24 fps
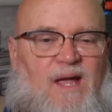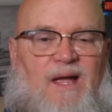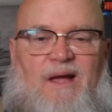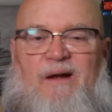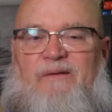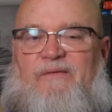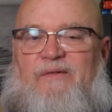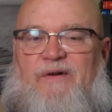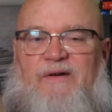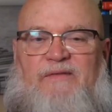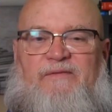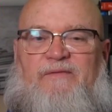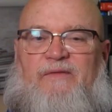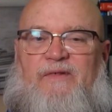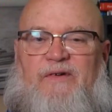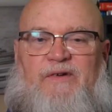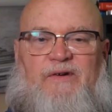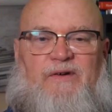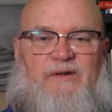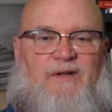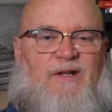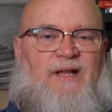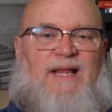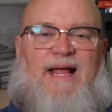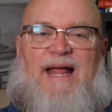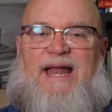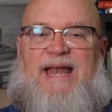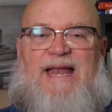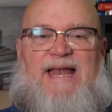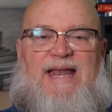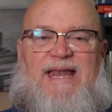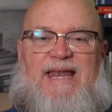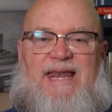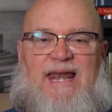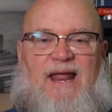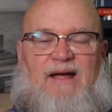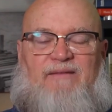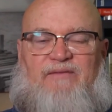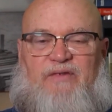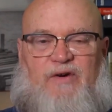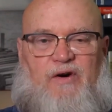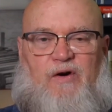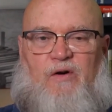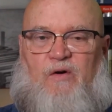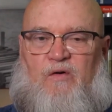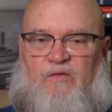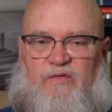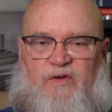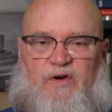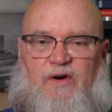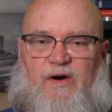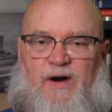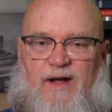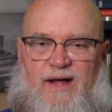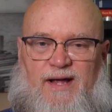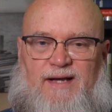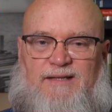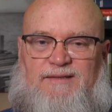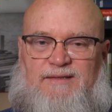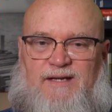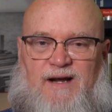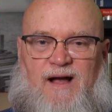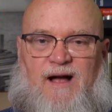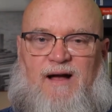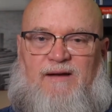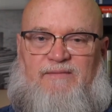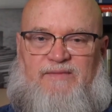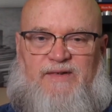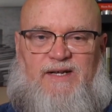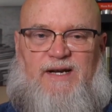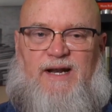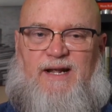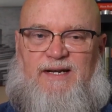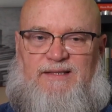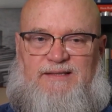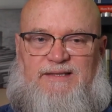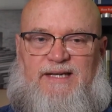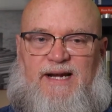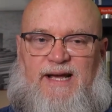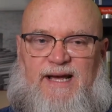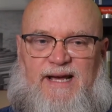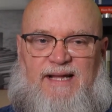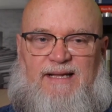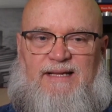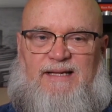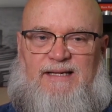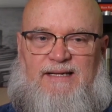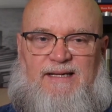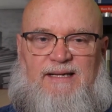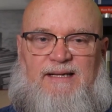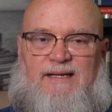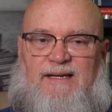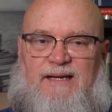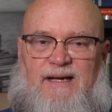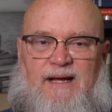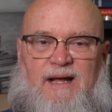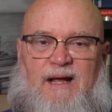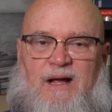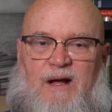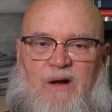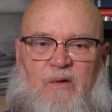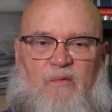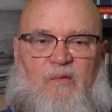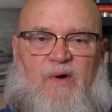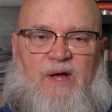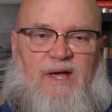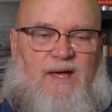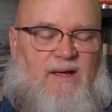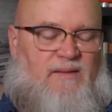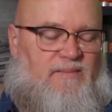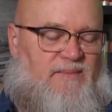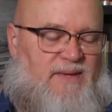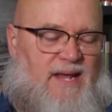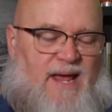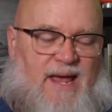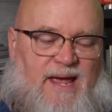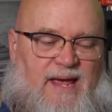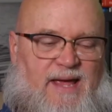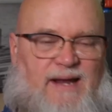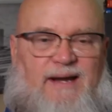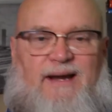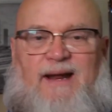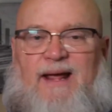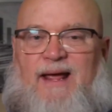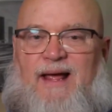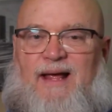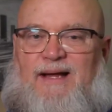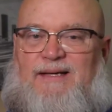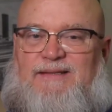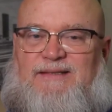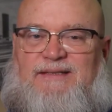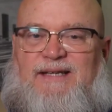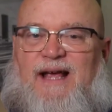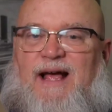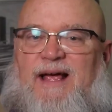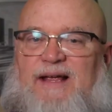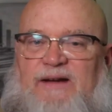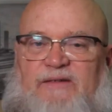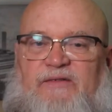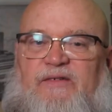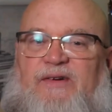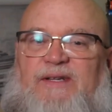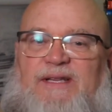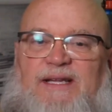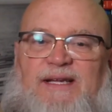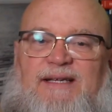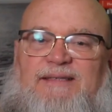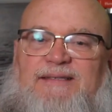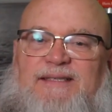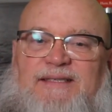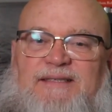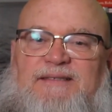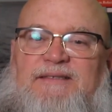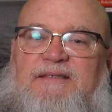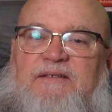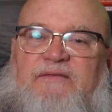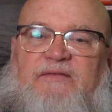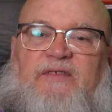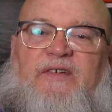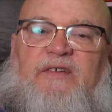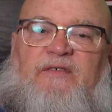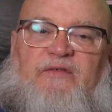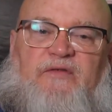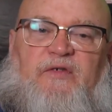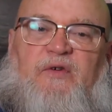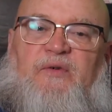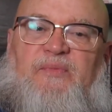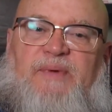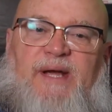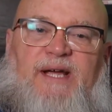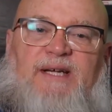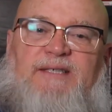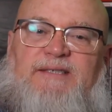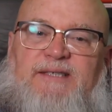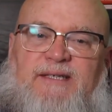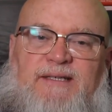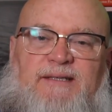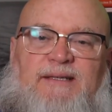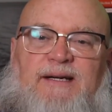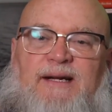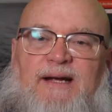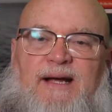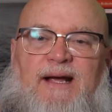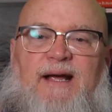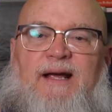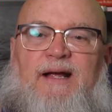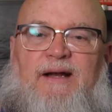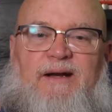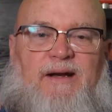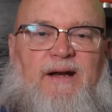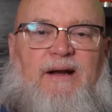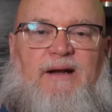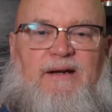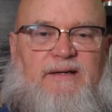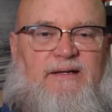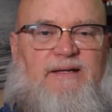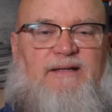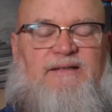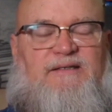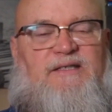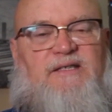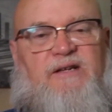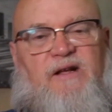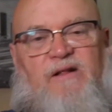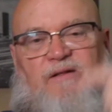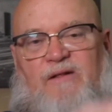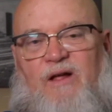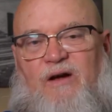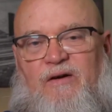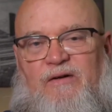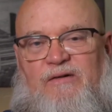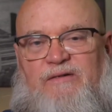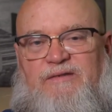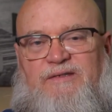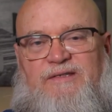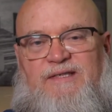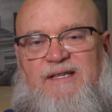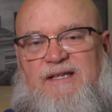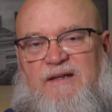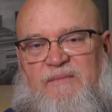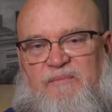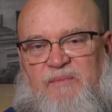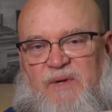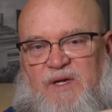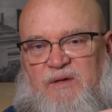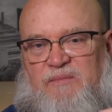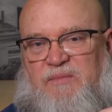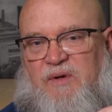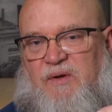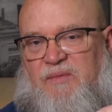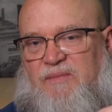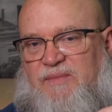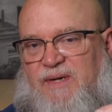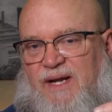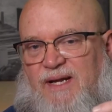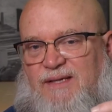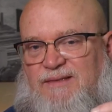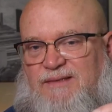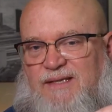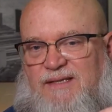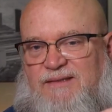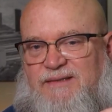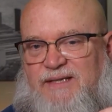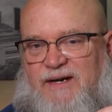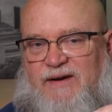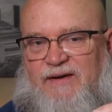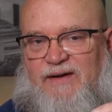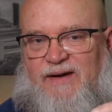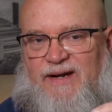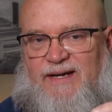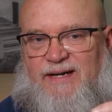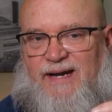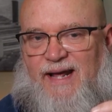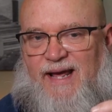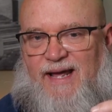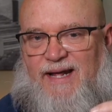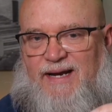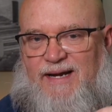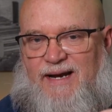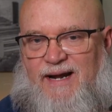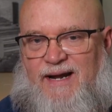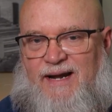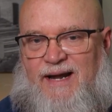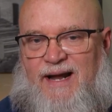Referral never overrides confidentiality. We obtain signed releases of information, disclose the minimum necessary data,